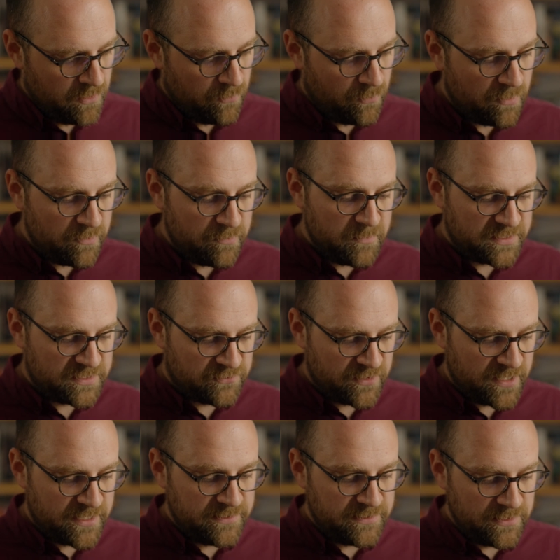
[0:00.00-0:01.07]
what we must
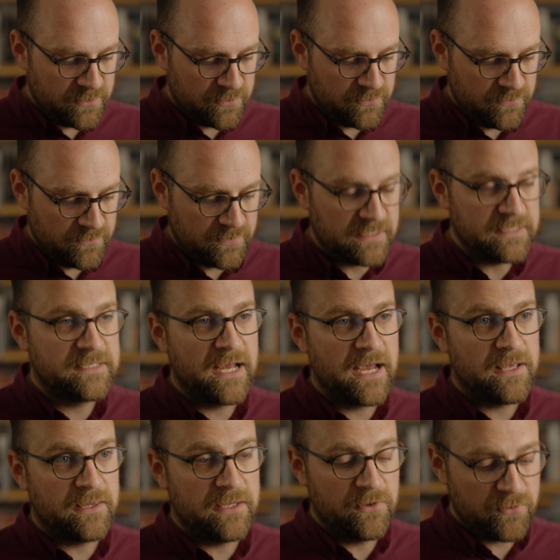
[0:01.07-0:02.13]
try and do is get
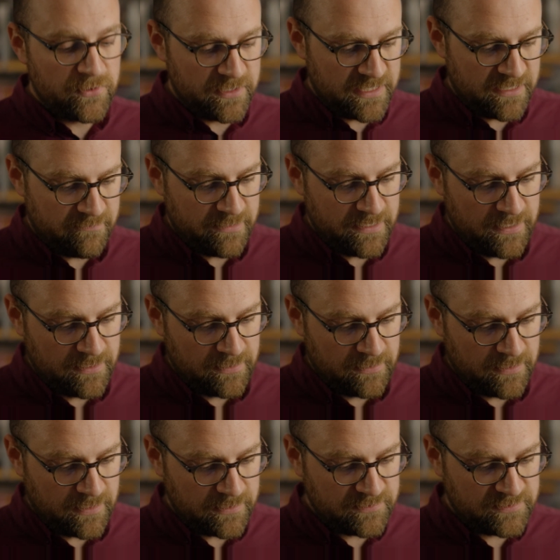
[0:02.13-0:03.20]
at the ordinary,
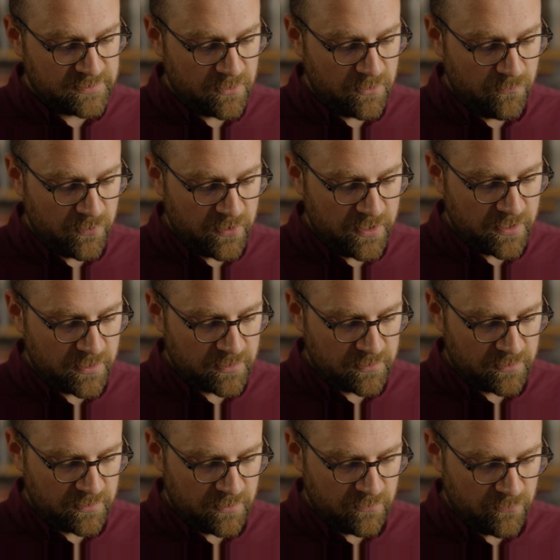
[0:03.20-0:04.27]
and so work
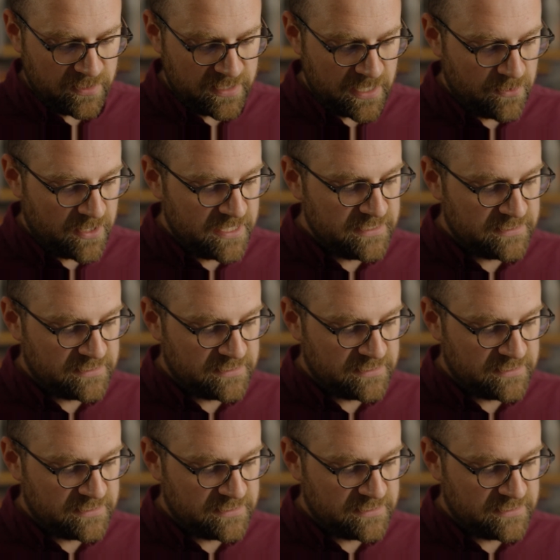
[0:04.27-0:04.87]
that without any